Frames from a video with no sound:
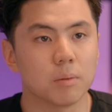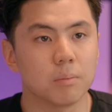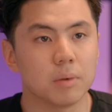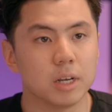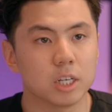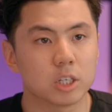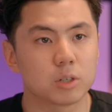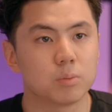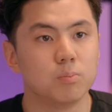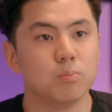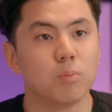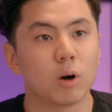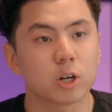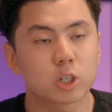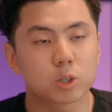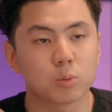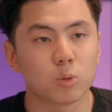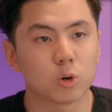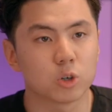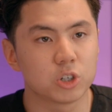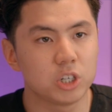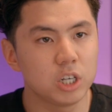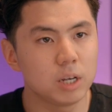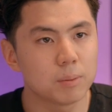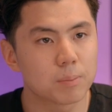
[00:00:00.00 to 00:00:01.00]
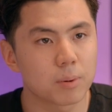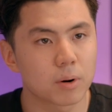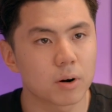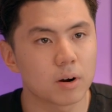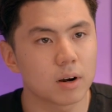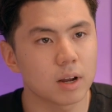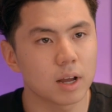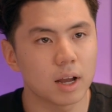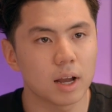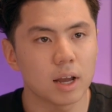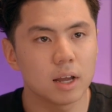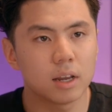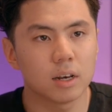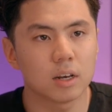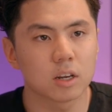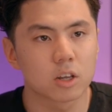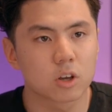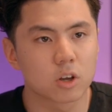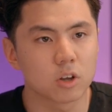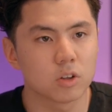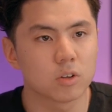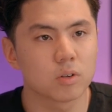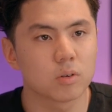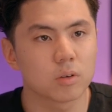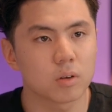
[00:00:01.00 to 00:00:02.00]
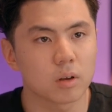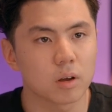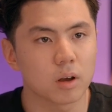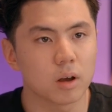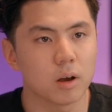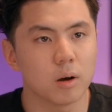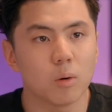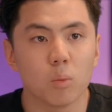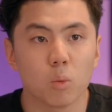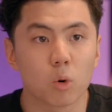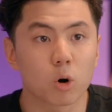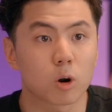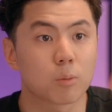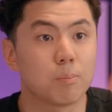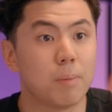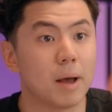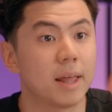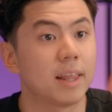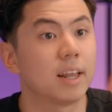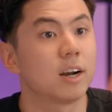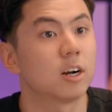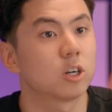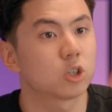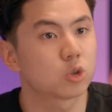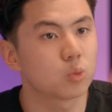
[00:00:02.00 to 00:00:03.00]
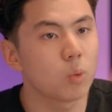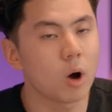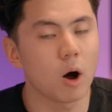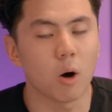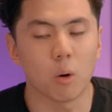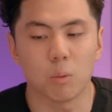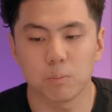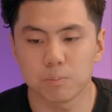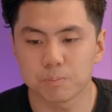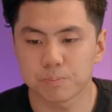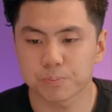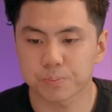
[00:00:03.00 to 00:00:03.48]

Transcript: is much more cheaper and could work better as well.